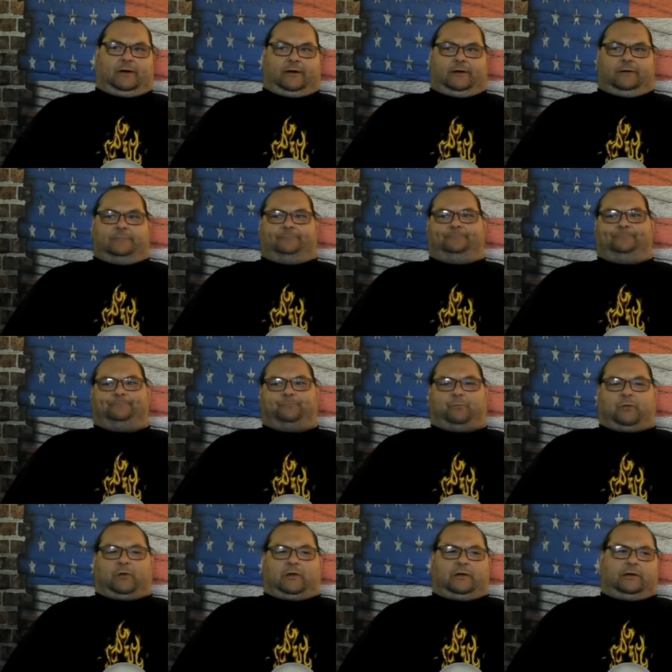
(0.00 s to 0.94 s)
everybody.
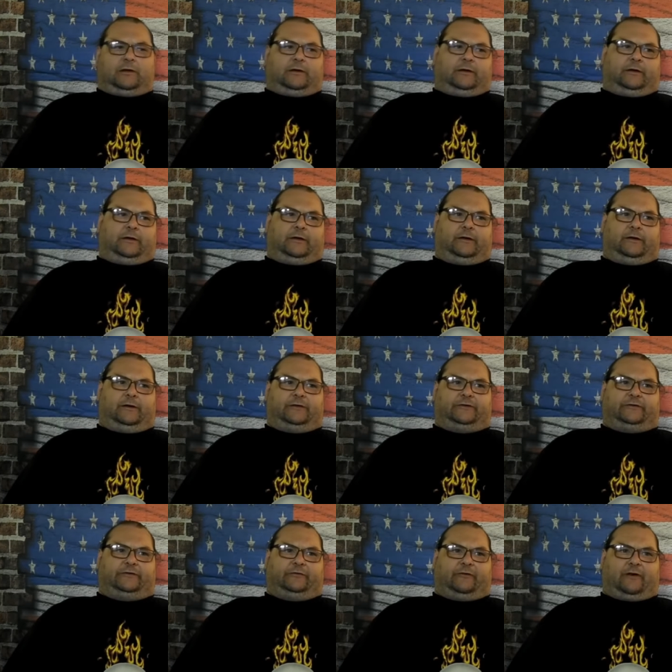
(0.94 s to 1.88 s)
It
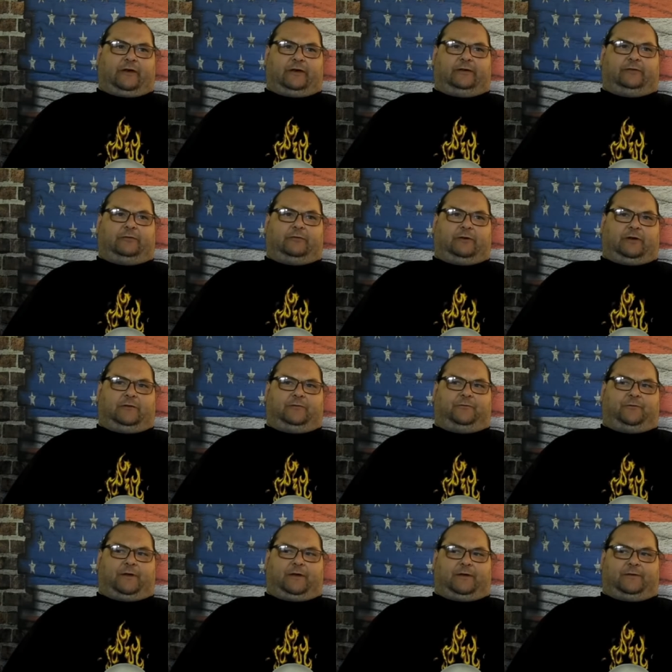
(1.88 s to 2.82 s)
is July
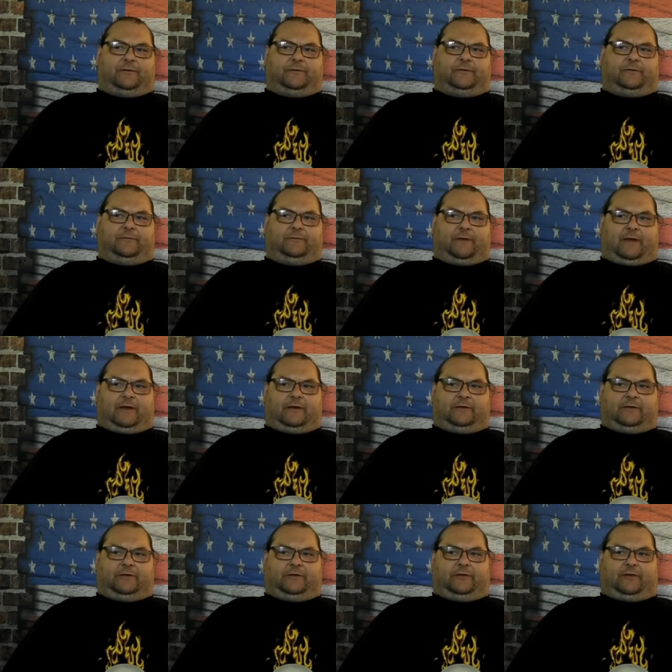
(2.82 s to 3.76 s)
25th,
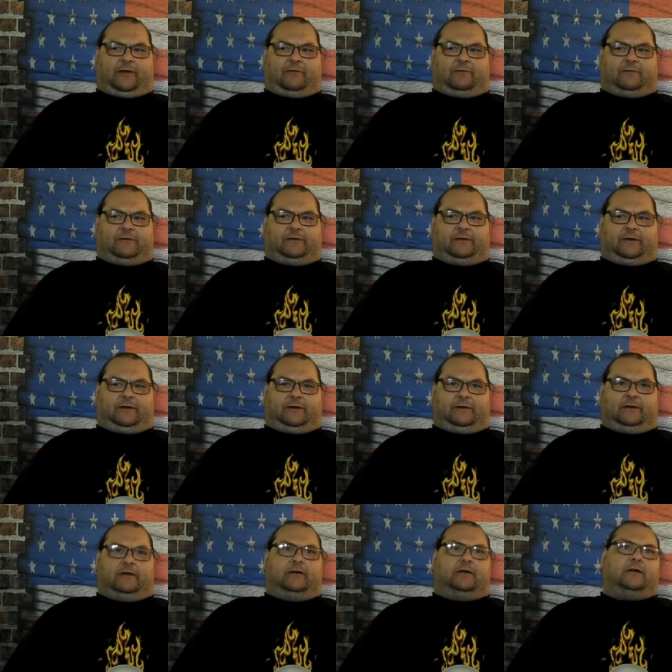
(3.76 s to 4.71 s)

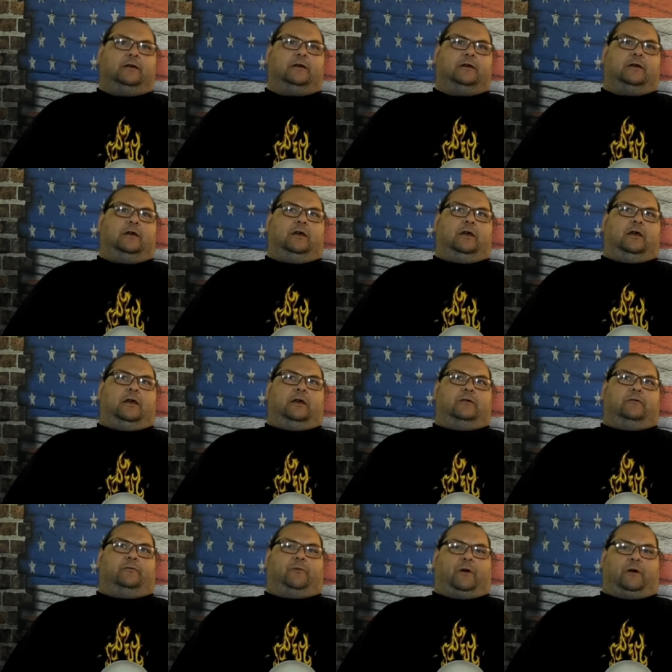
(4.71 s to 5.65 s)
2017.
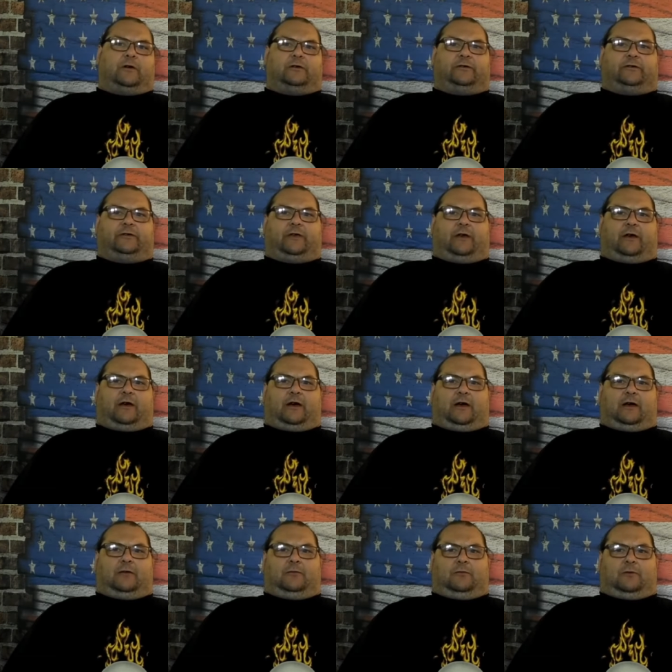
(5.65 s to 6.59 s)
First,
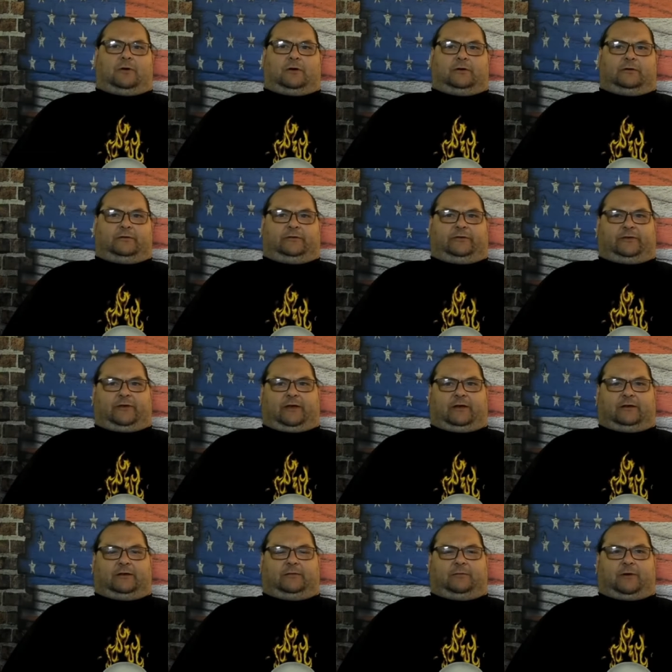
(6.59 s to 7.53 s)
I want to
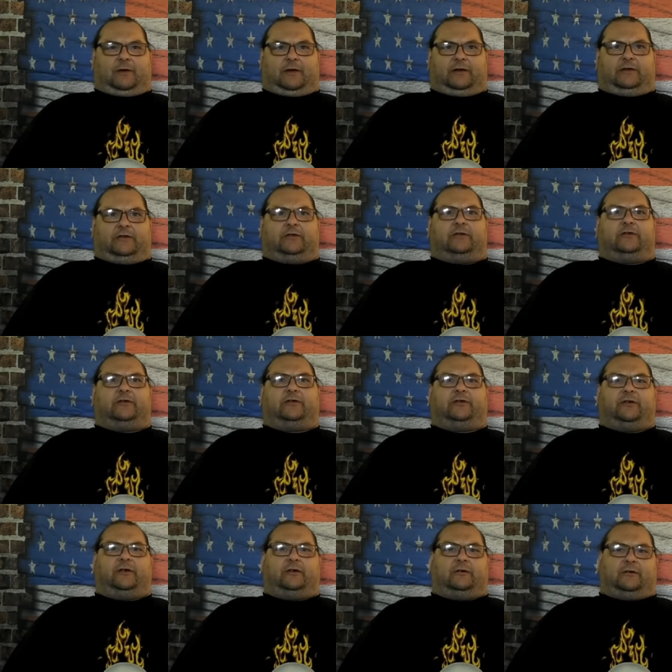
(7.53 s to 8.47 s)
send my
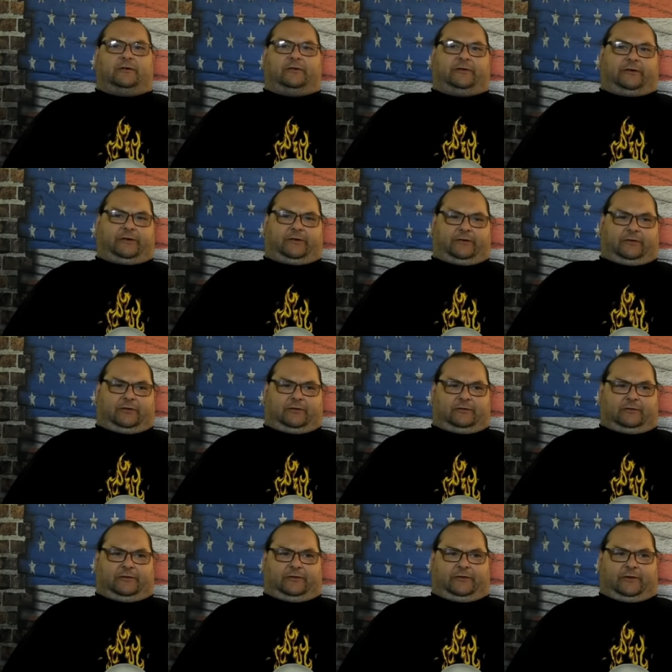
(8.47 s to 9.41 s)
sincerest
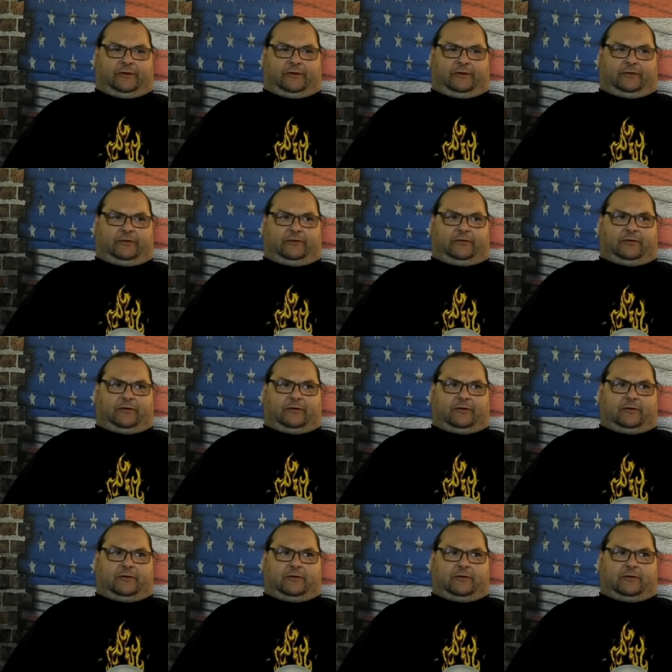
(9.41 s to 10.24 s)
condolences